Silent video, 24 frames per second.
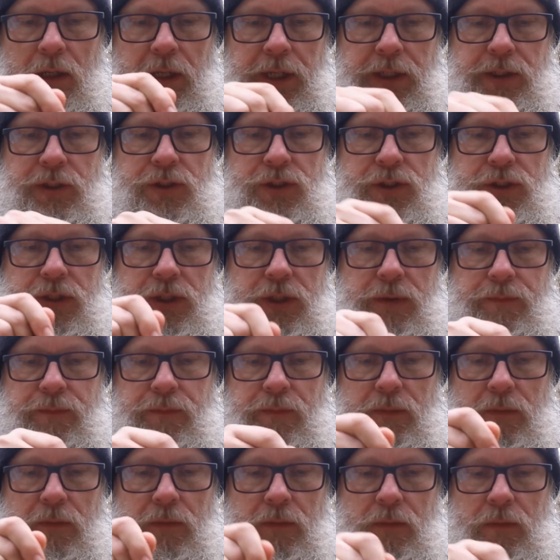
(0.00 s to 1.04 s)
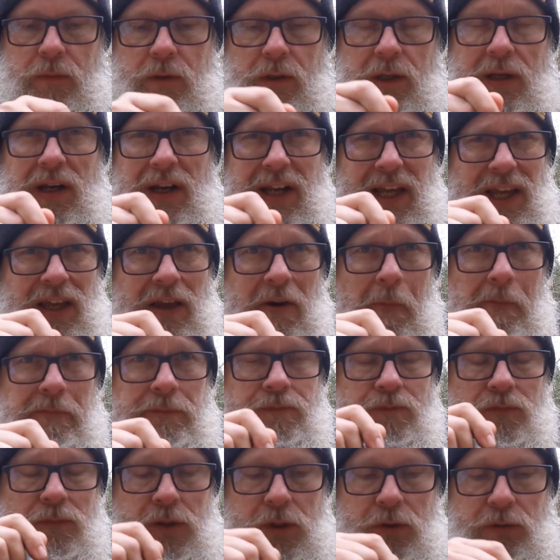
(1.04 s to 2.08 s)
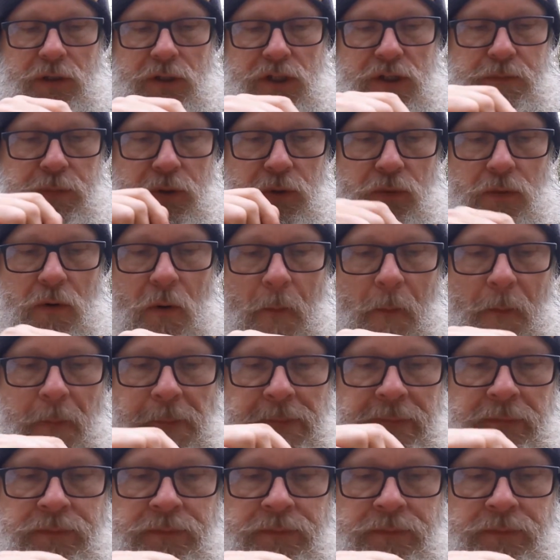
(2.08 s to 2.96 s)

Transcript: cling to the spoon.